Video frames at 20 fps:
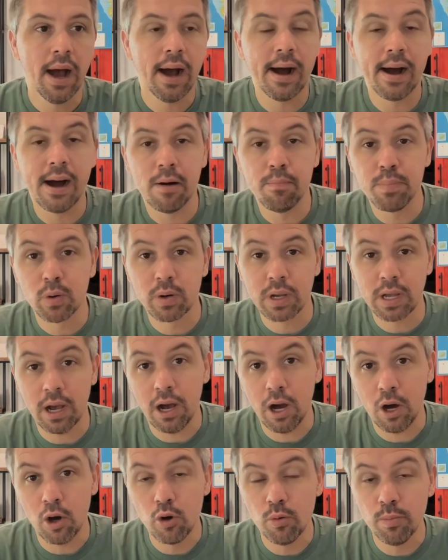um, building a
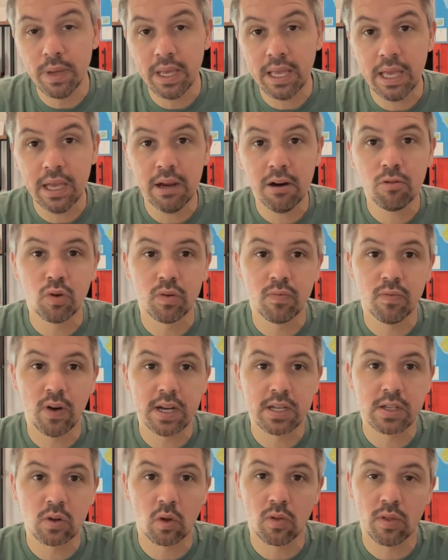home here,
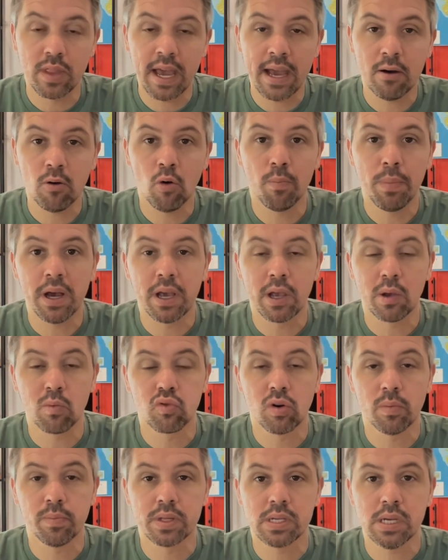advice on that, or buying
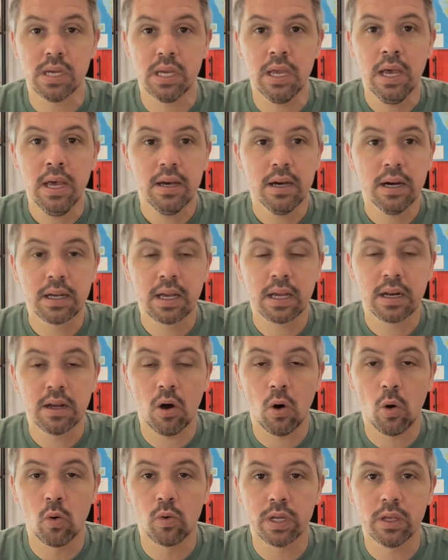property and kind of
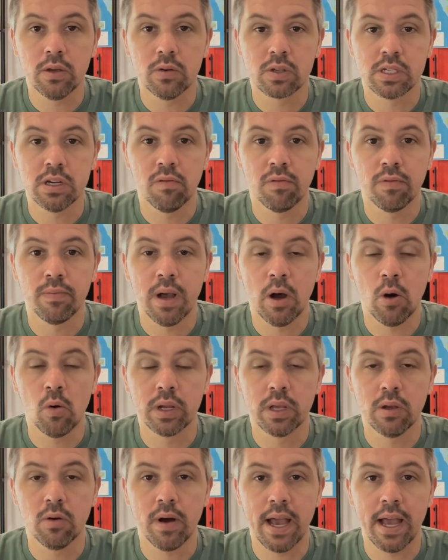holding yourself,
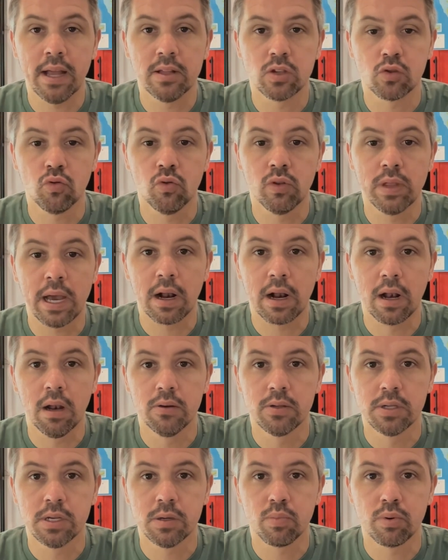holding your hands through
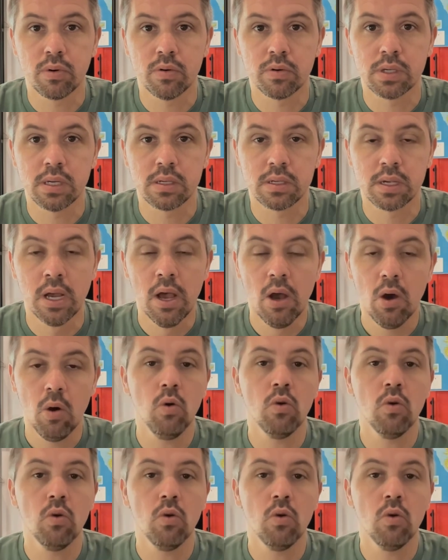closing process.